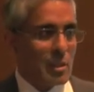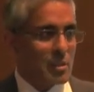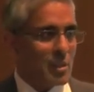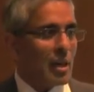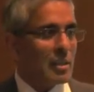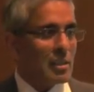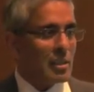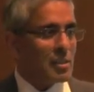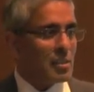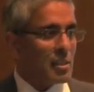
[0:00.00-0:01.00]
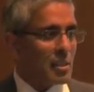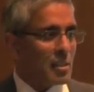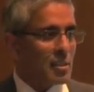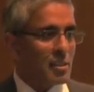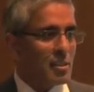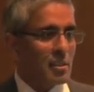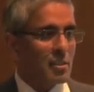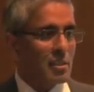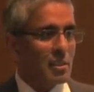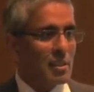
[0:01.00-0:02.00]
It's not easy
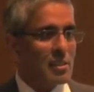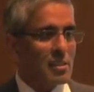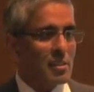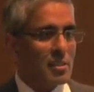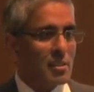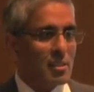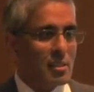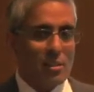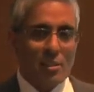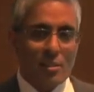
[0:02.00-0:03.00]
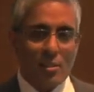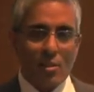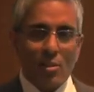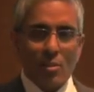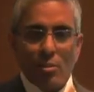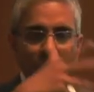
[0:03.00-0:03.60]
to listen to all